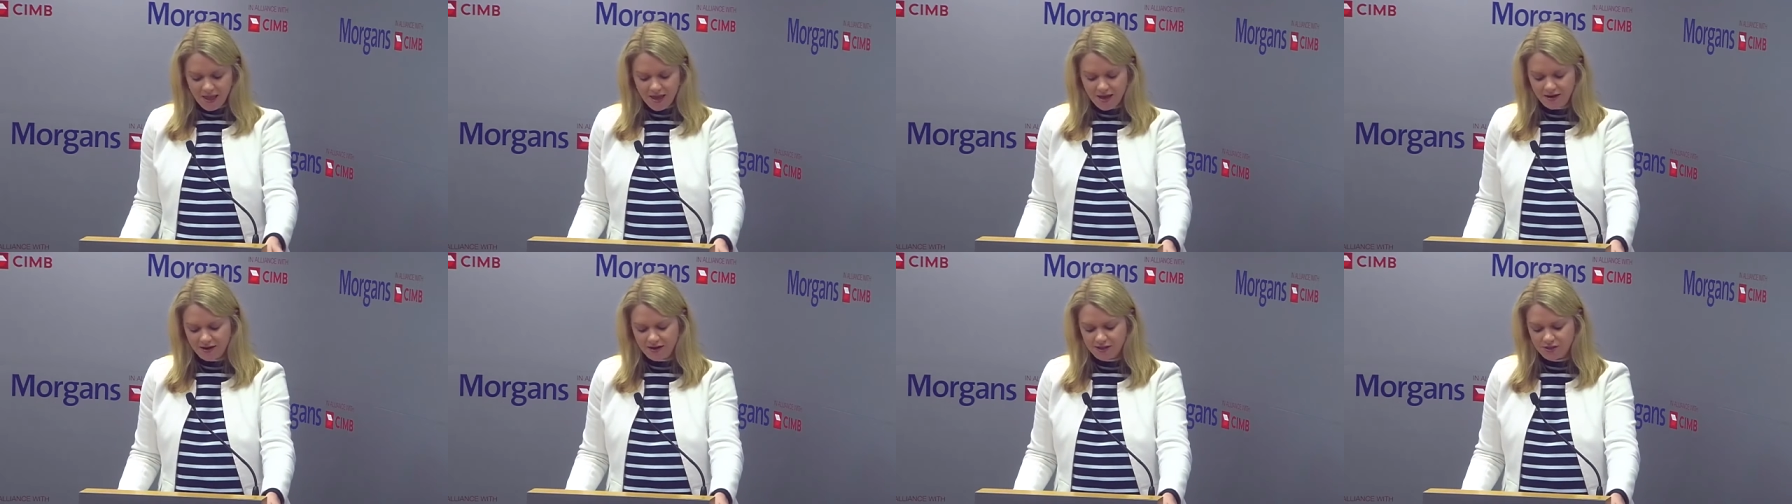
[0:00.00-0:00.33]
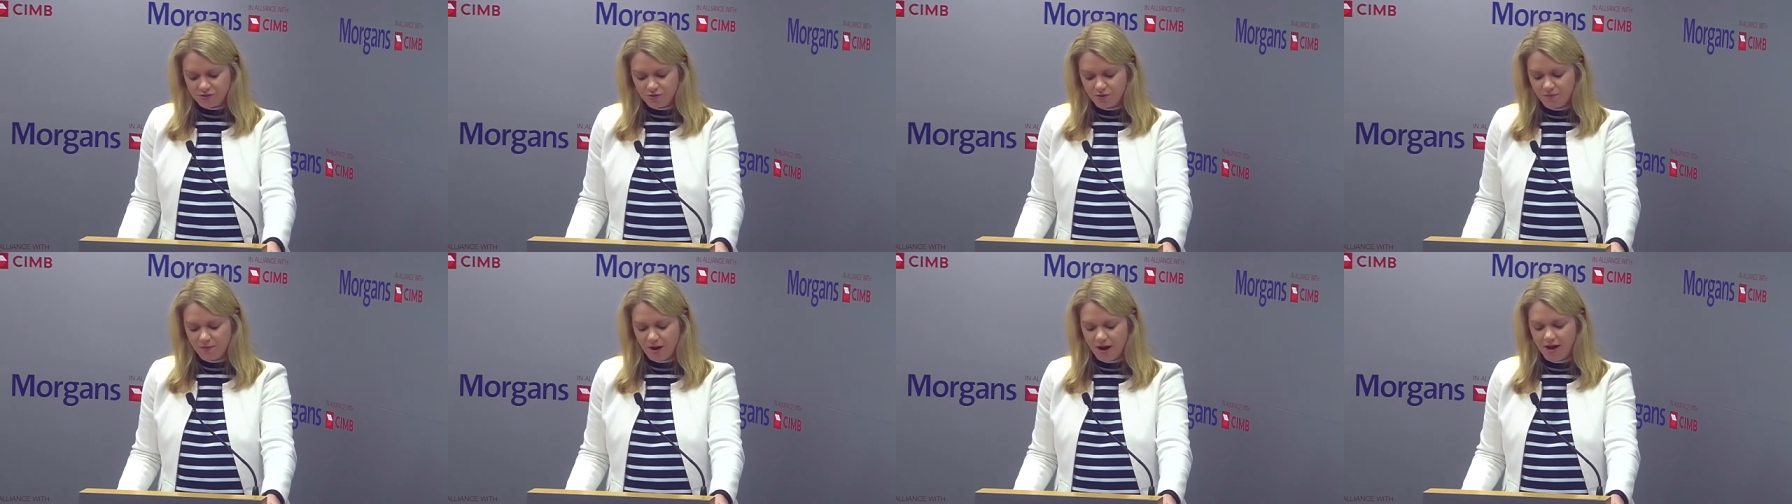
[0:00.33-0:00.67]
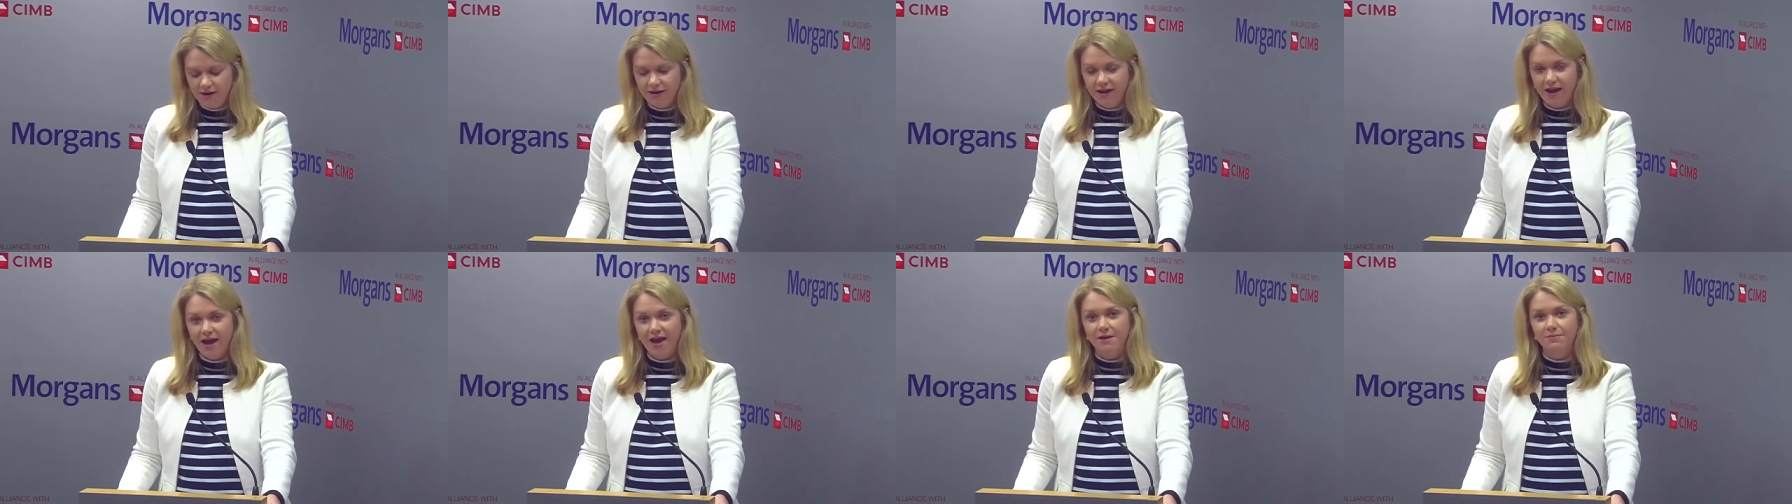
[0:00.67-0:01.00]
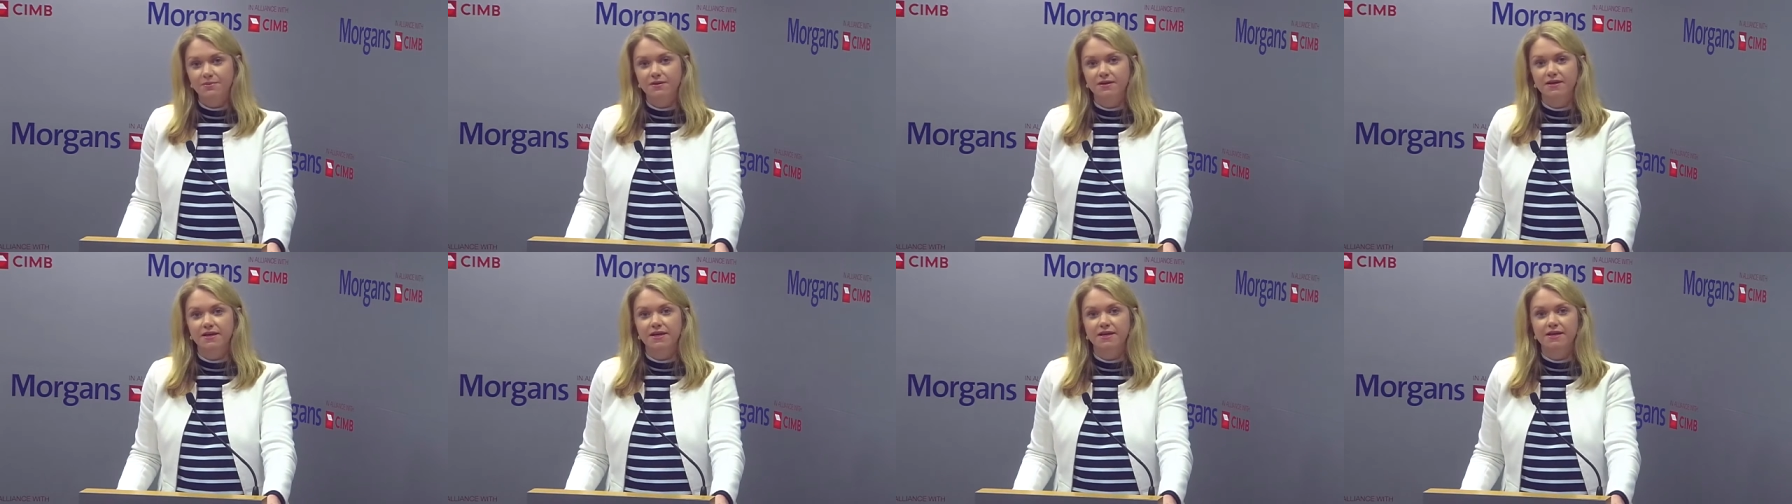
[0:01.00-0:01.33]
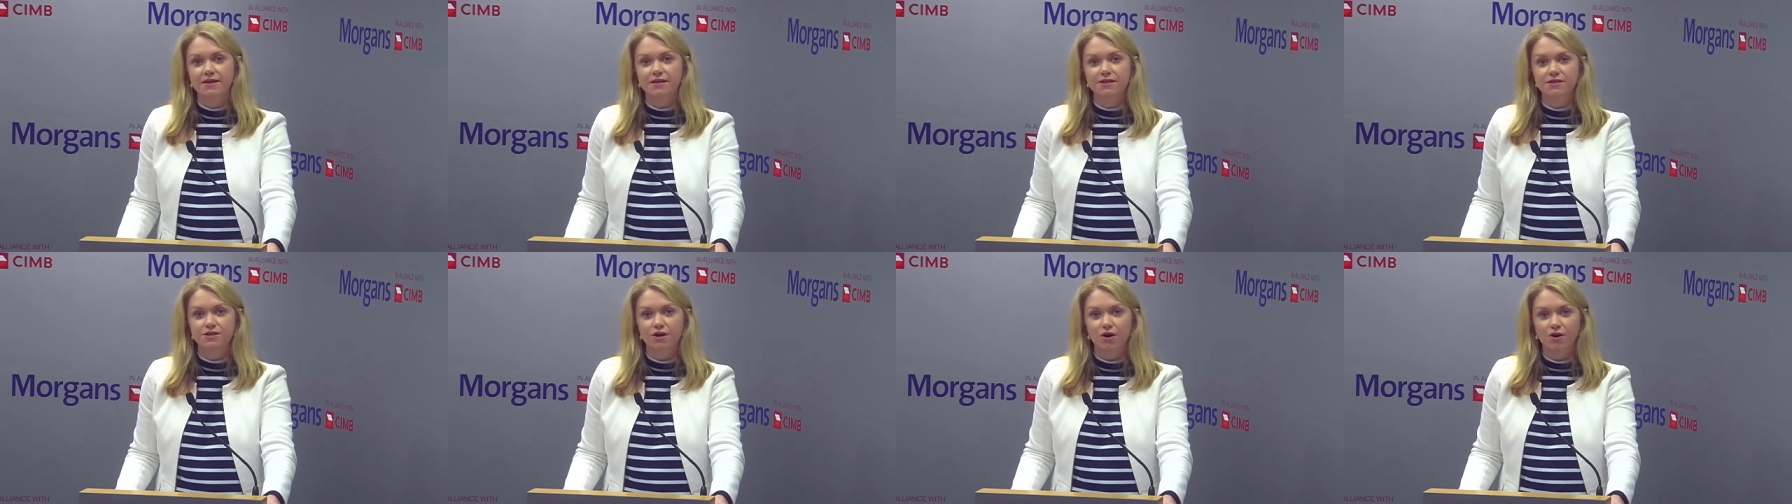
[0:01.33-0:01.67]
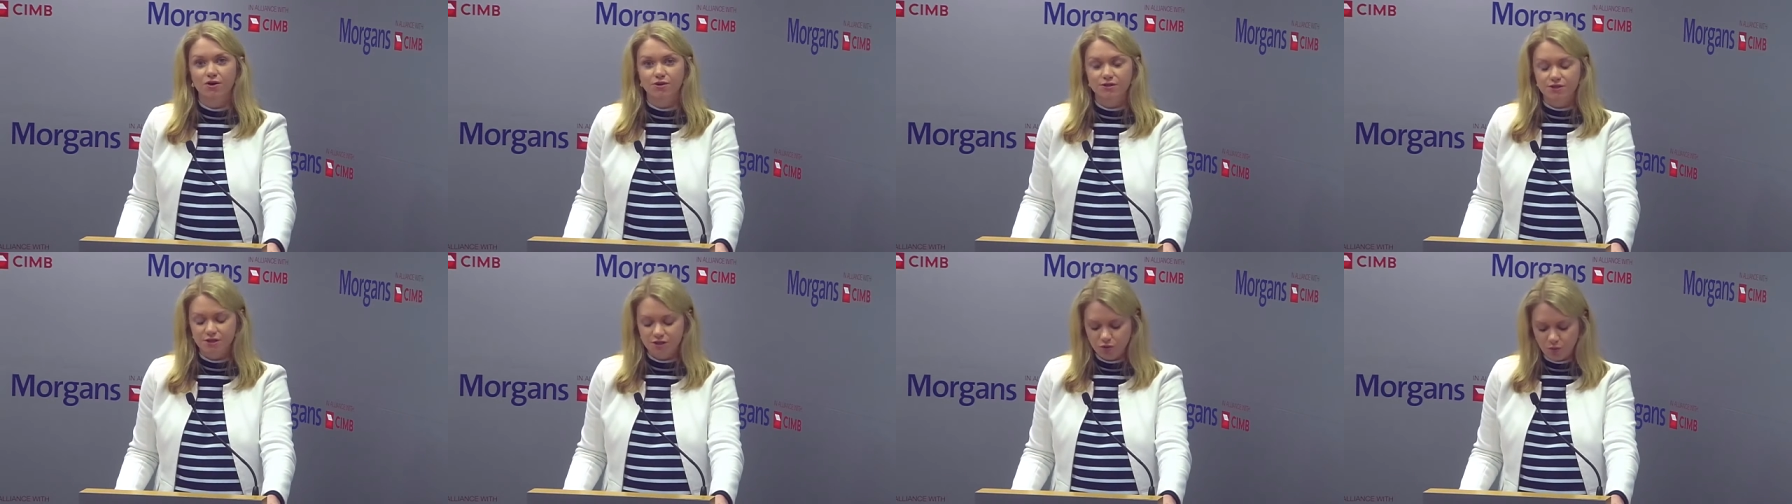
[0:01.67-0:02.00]
And as a reminder, AP Eagers
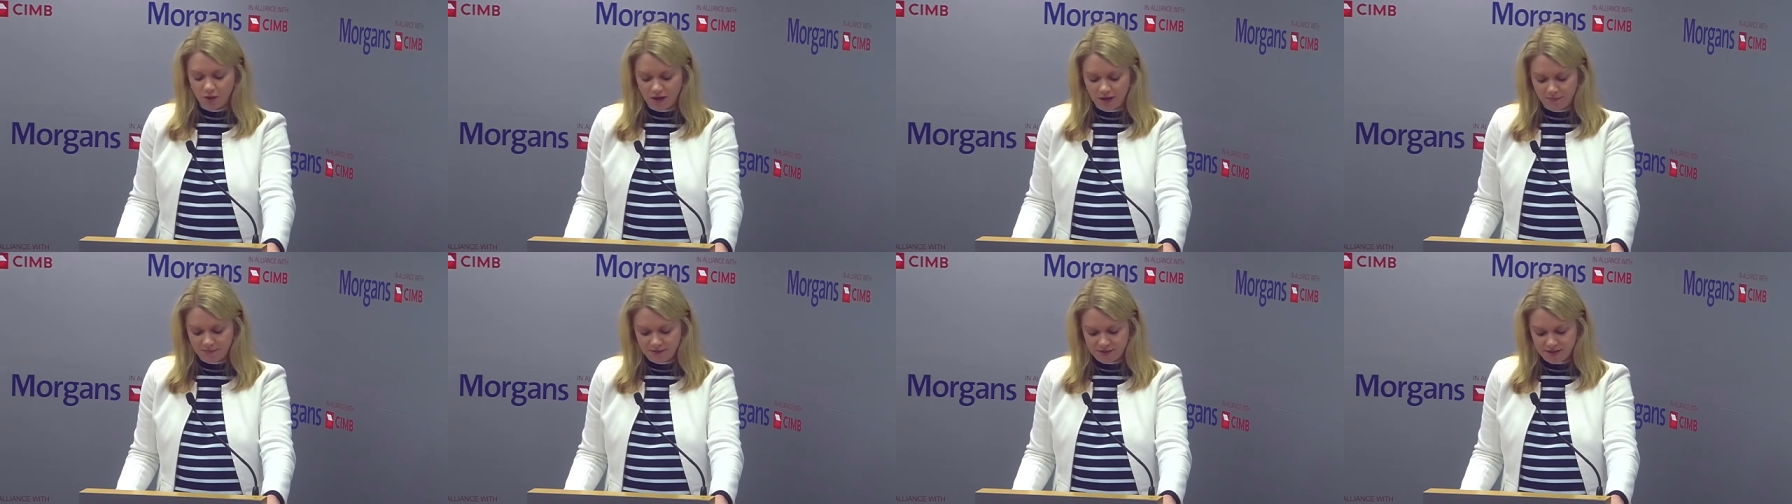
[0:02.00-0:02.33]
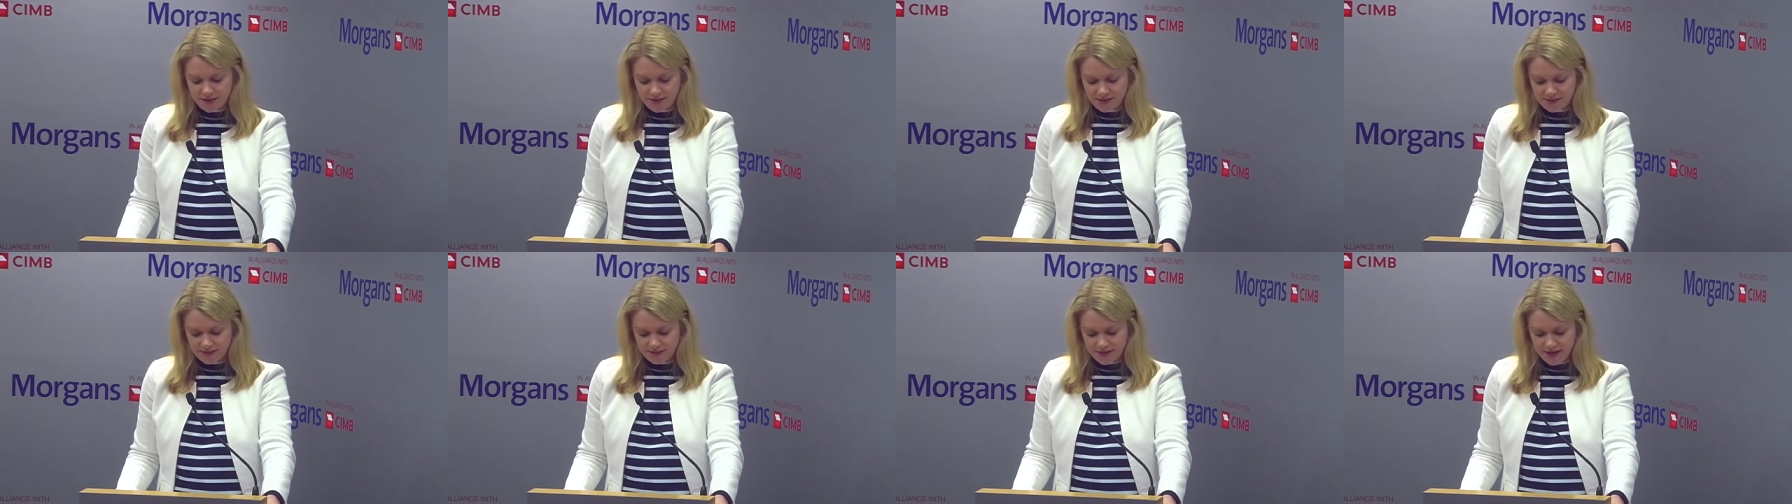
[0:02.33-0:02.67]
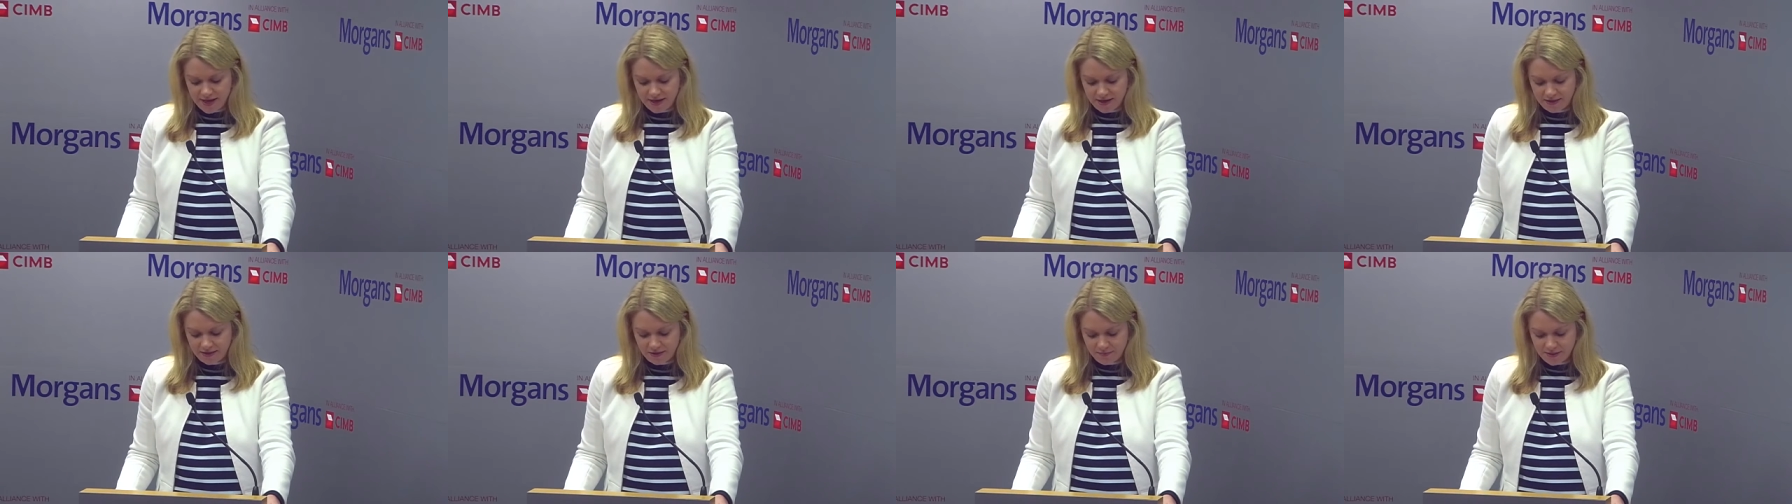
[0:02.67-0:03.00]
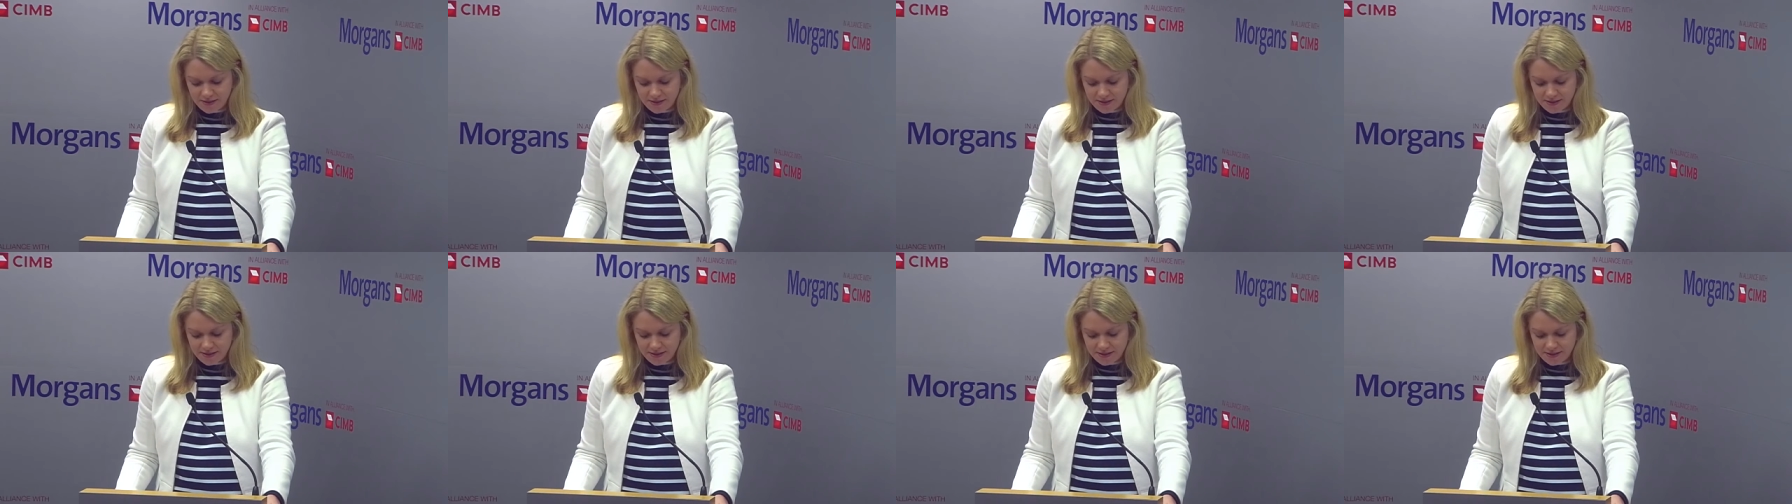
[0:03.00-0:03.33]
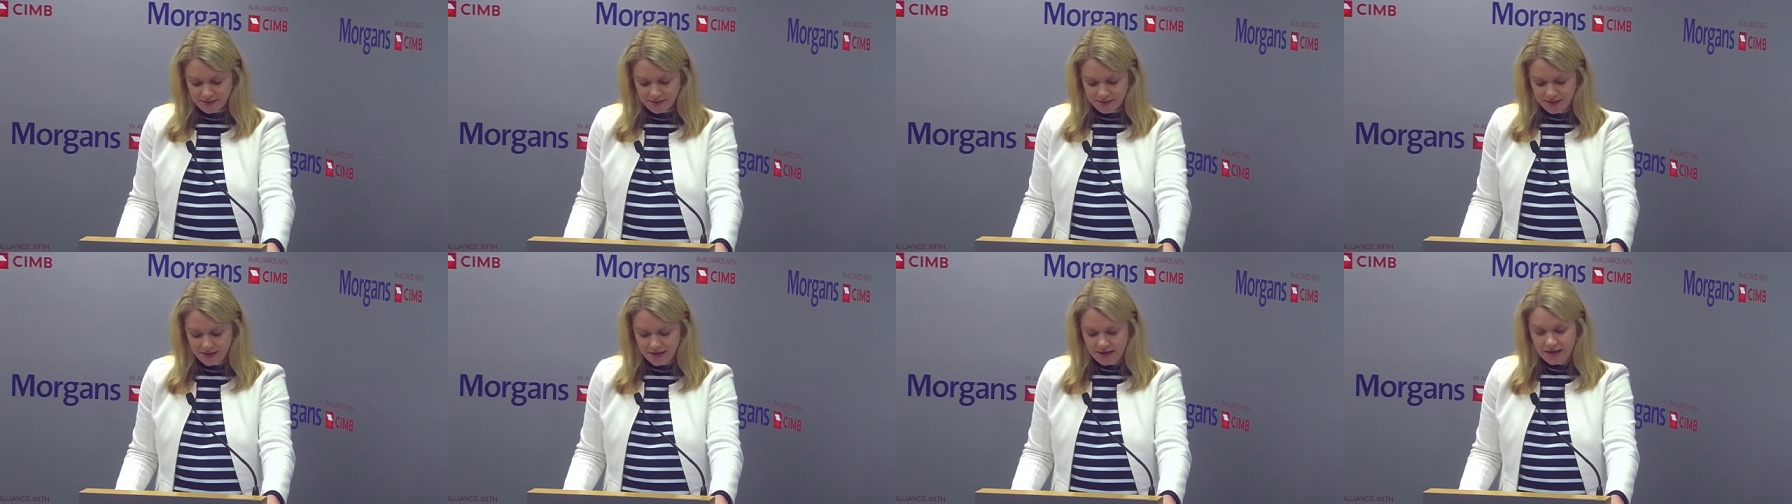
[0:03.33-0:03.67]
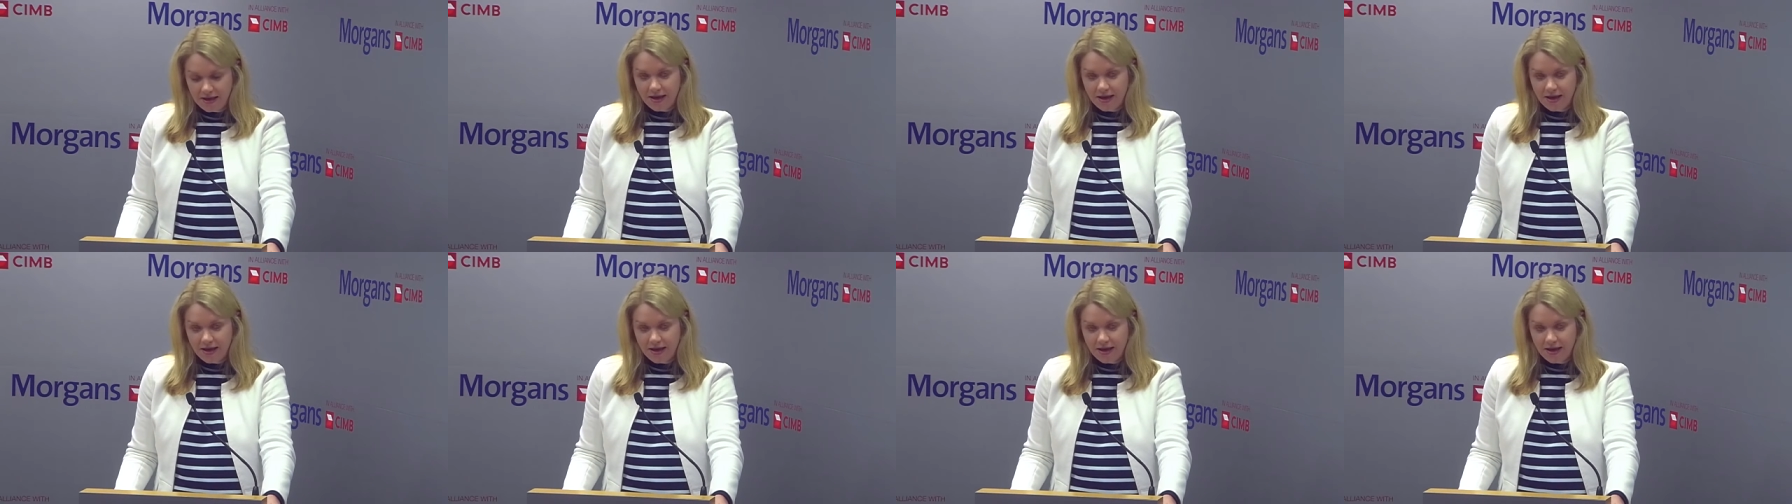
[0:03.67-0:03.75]
owns a 20% stake in the business.